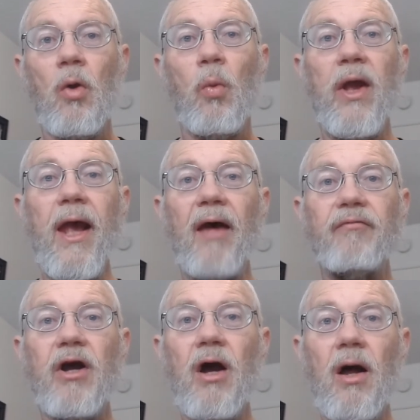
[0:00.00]
We have
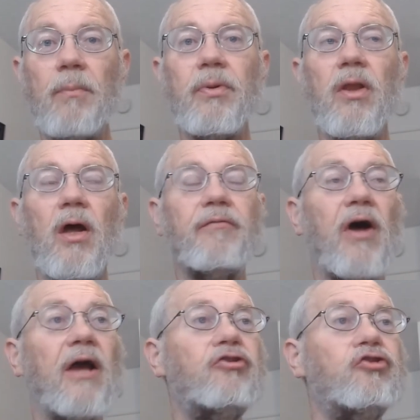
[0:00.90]
a couple of
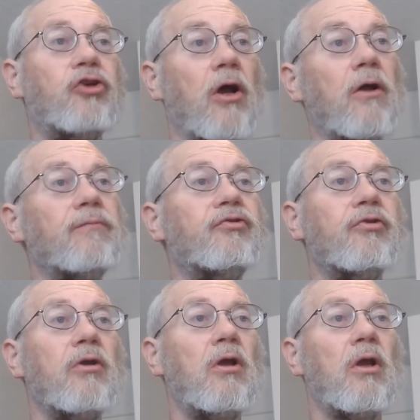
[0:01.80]
ice shelves
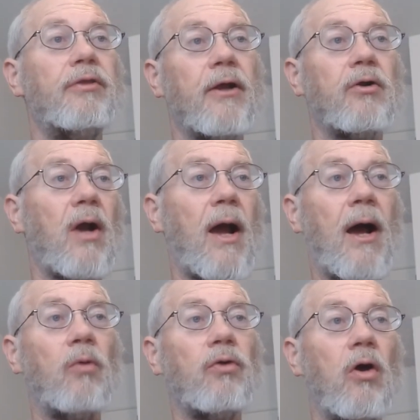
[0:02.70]
that are
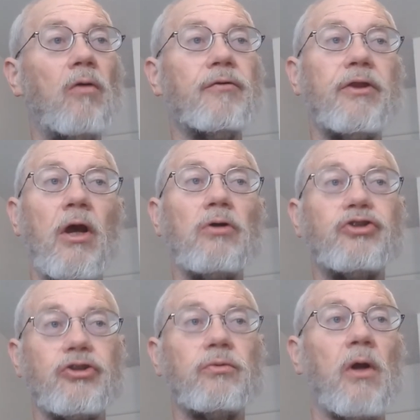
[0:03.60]
out over the
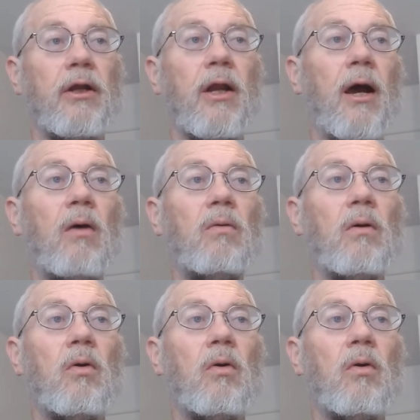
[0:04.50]
ocean right now,